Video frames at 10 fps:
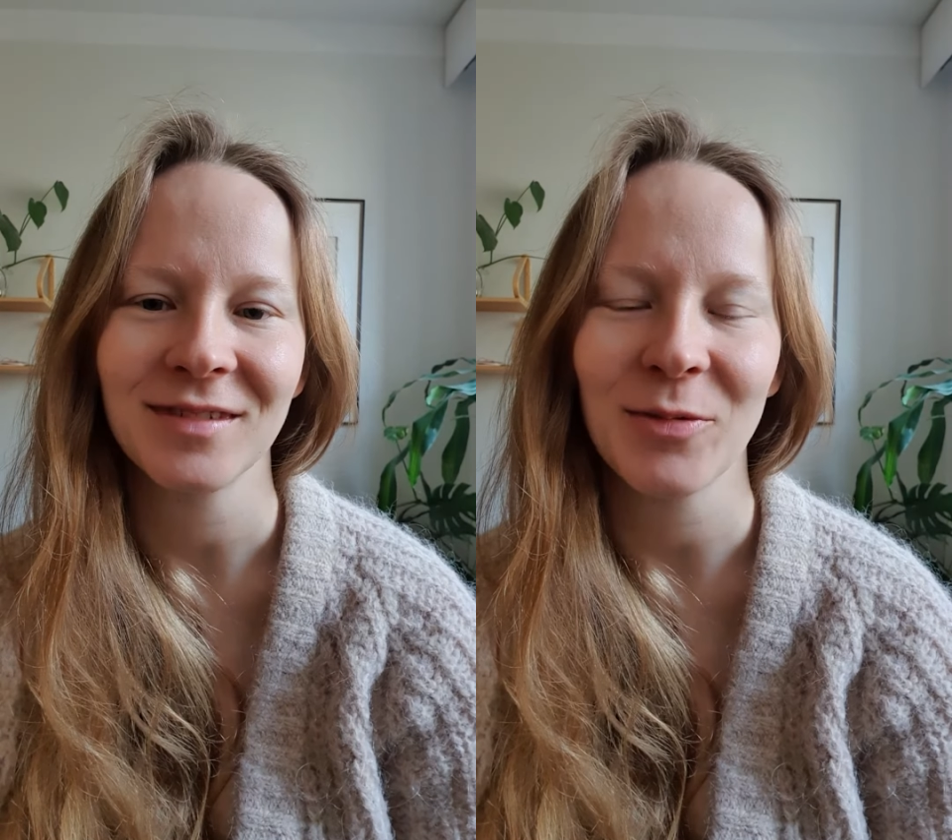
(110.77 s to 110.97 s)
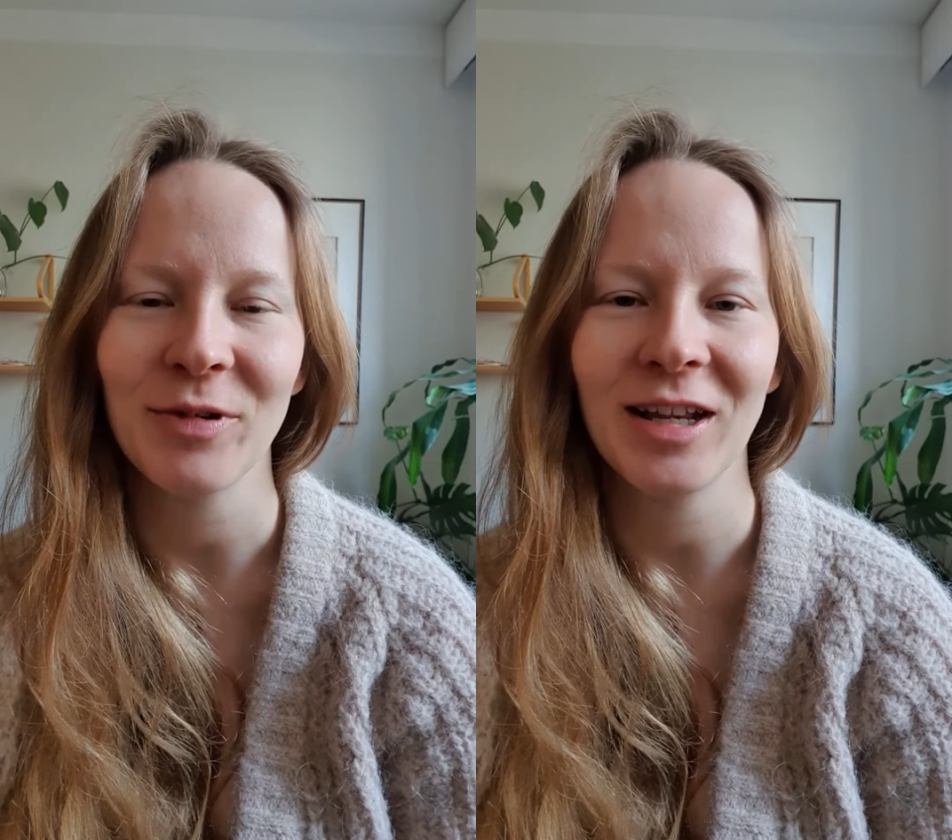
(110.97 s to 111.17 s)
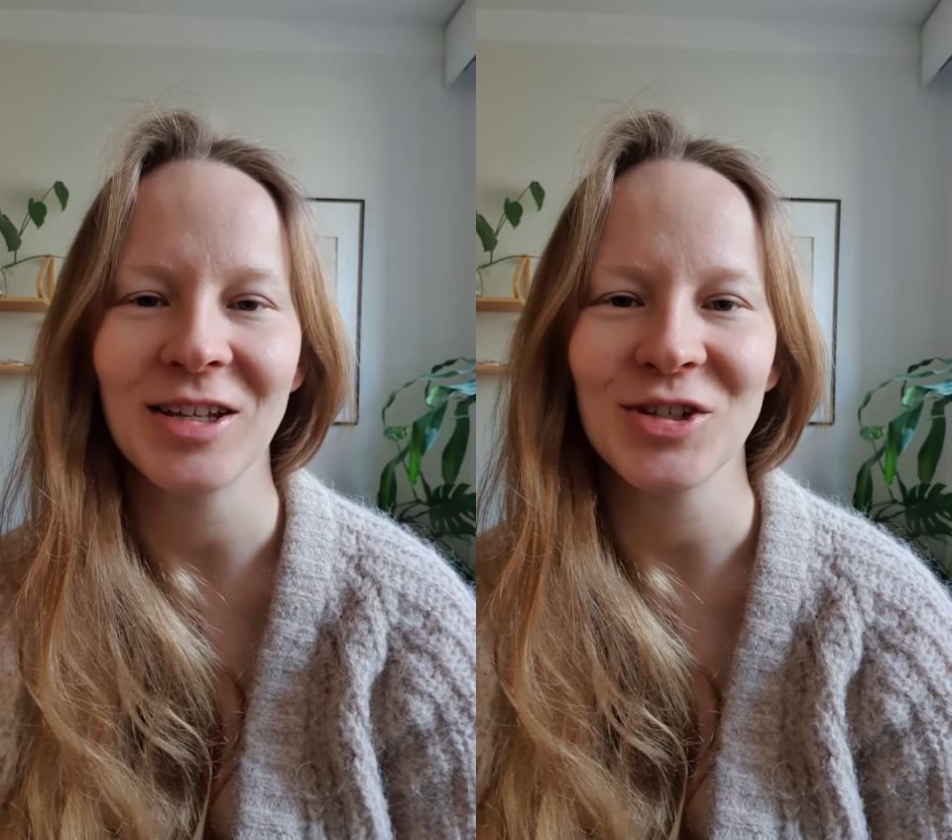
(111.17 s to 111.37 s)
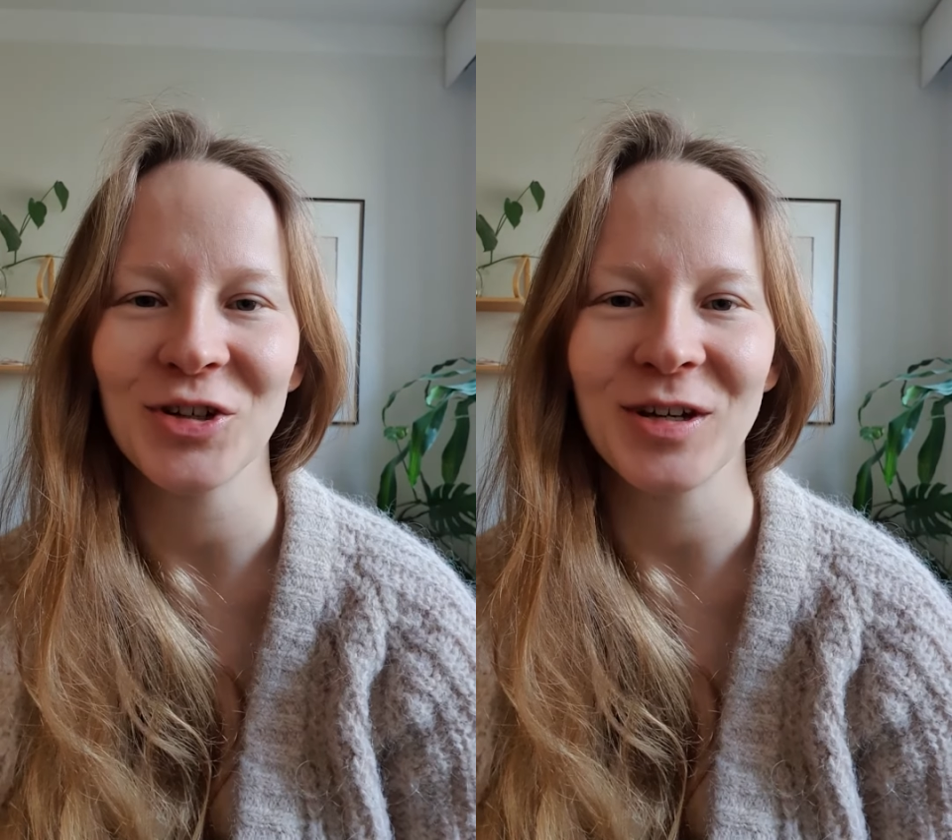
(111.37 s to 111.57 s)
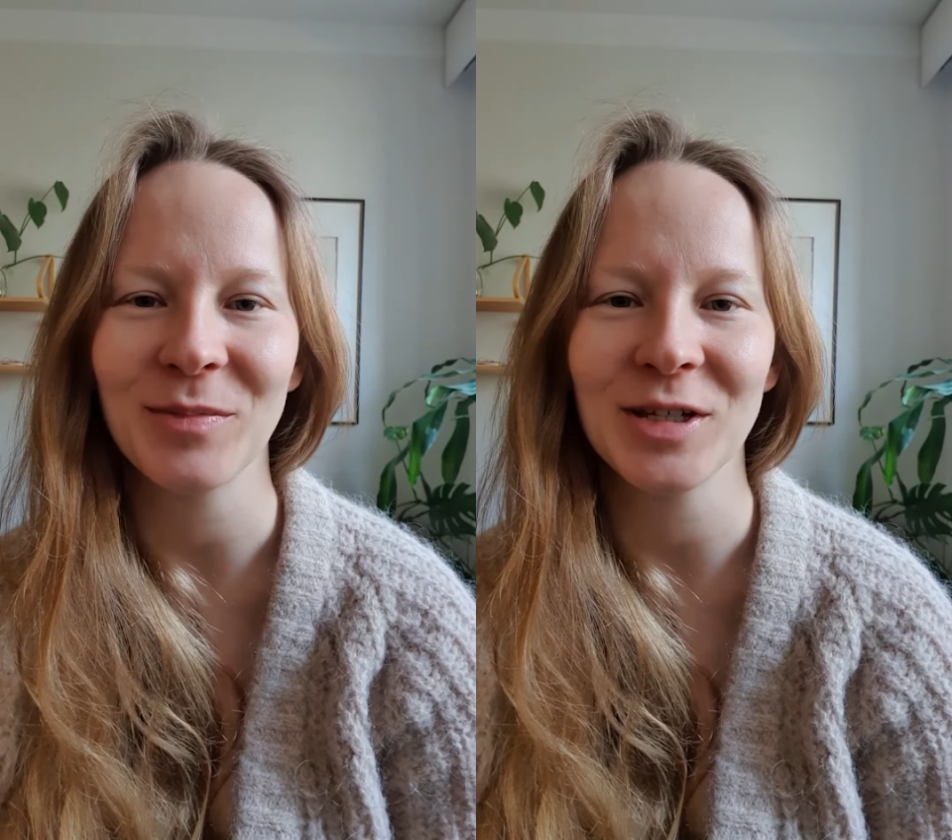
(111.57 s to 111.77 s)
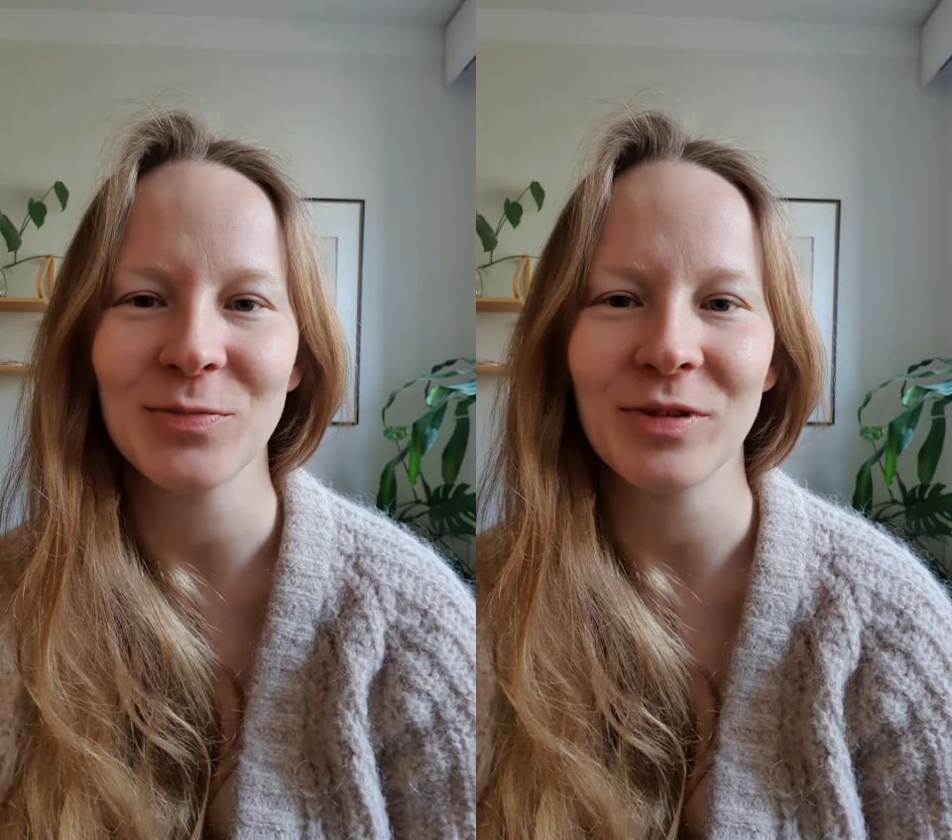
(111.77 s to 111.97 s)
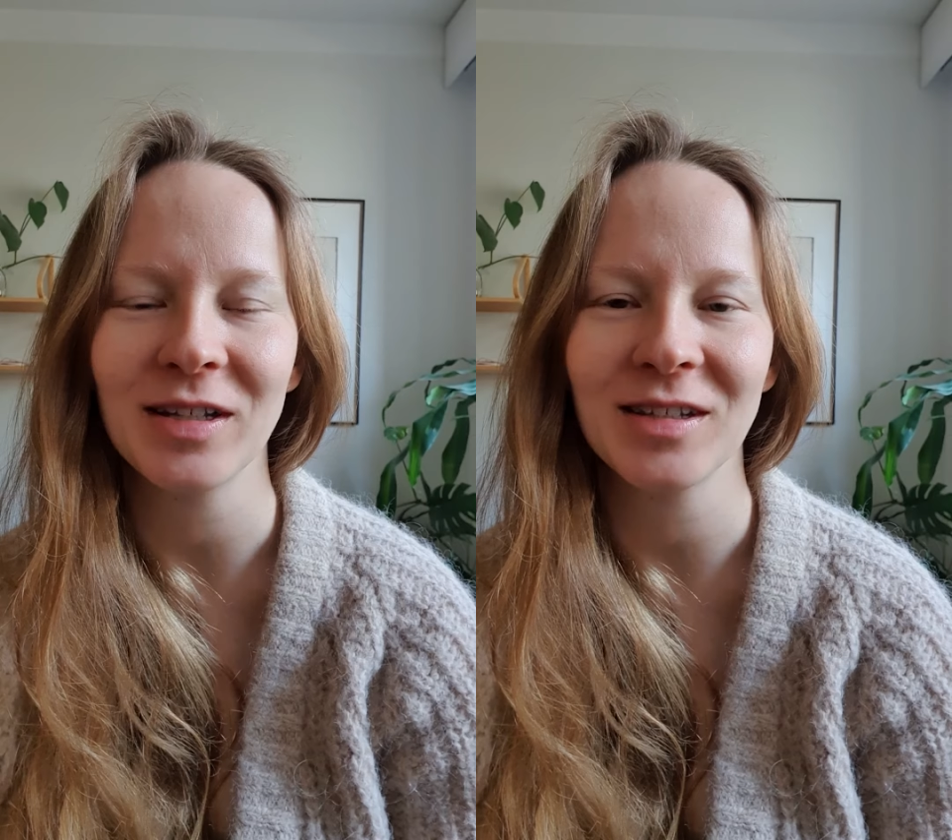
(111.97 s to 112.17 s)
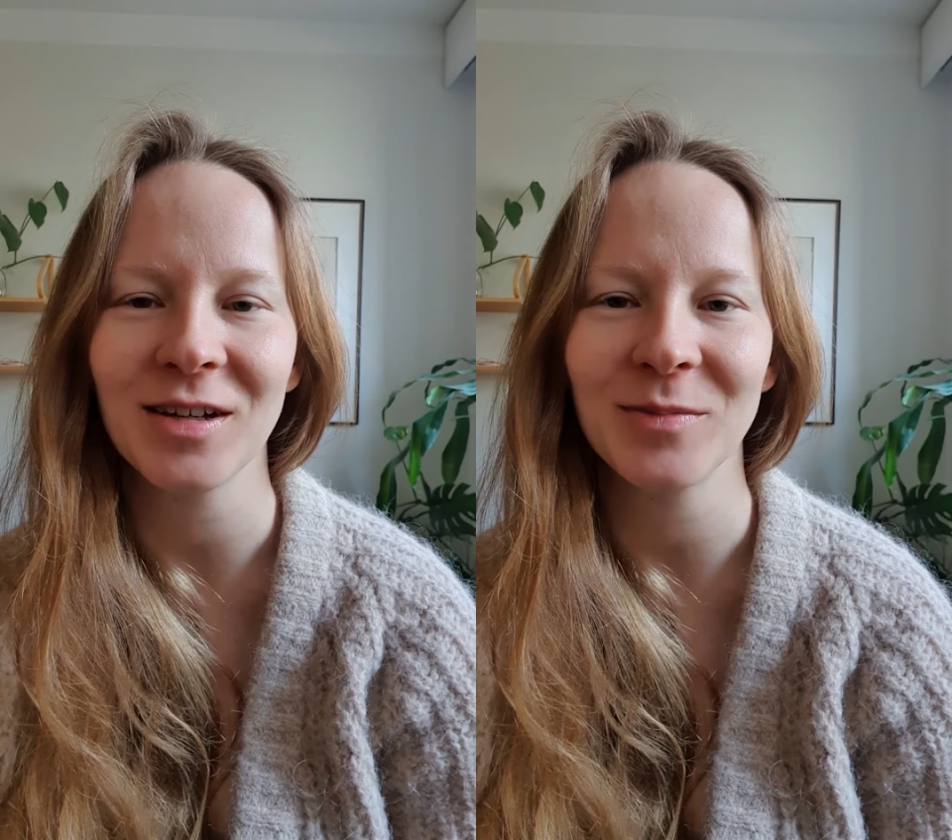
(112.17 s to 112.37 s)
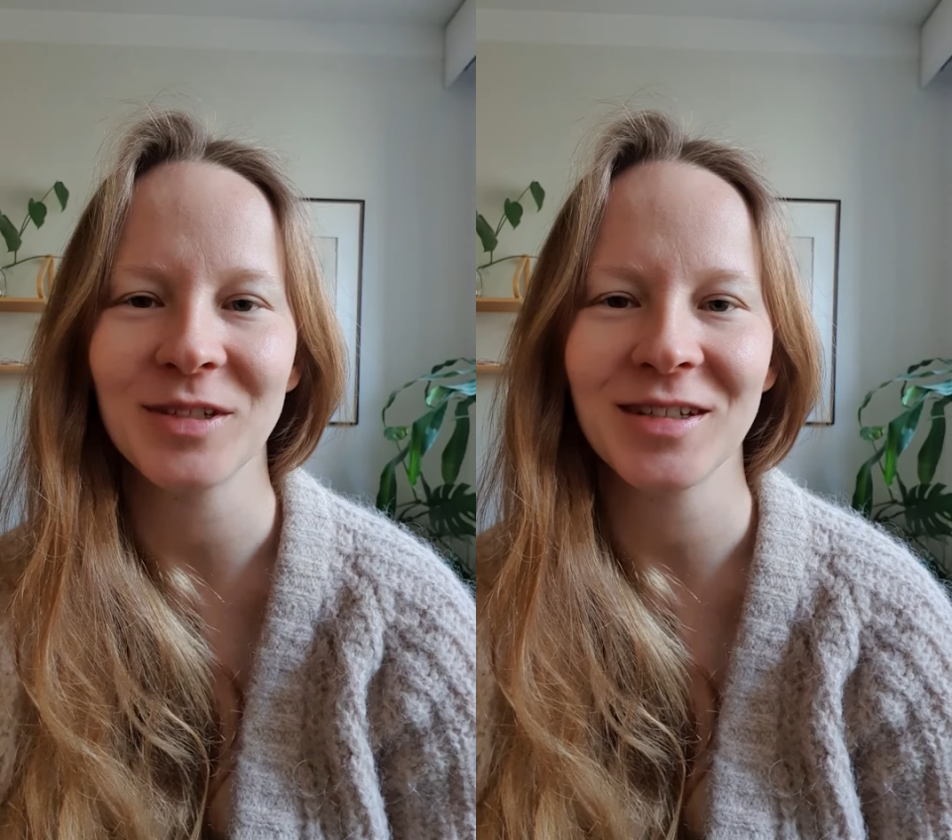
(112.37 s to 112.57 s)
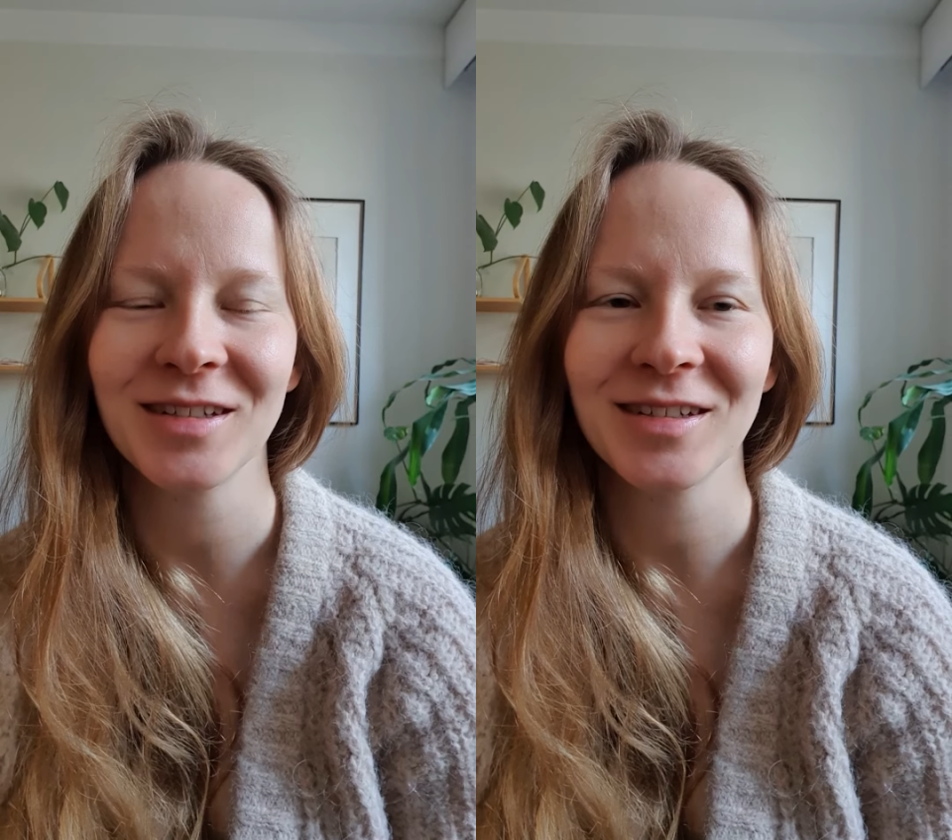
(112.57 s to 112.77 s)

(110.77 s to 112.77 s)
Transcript: I'm really enjoying my spring times